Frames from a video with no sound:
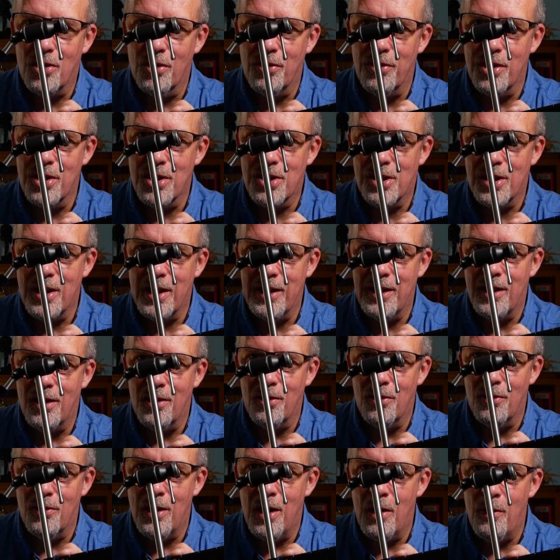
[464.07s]
on the side. I
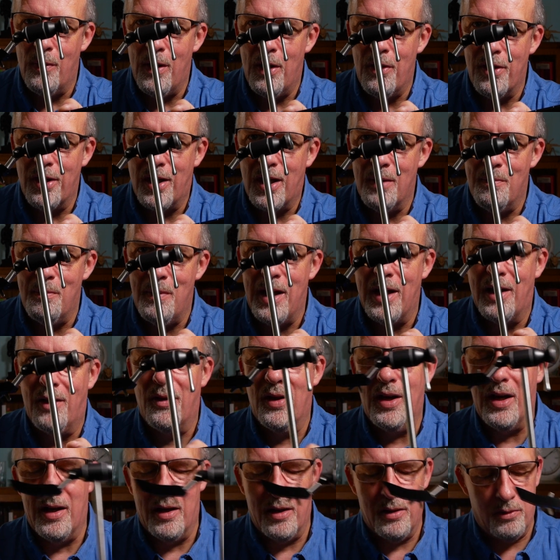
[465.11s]
don't know how well you can make
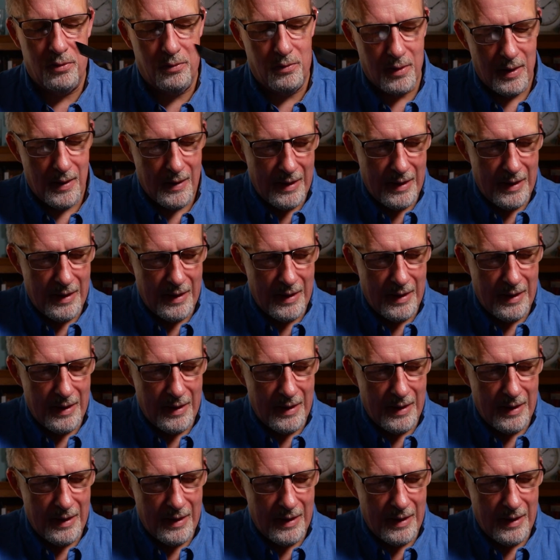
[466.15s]
that out.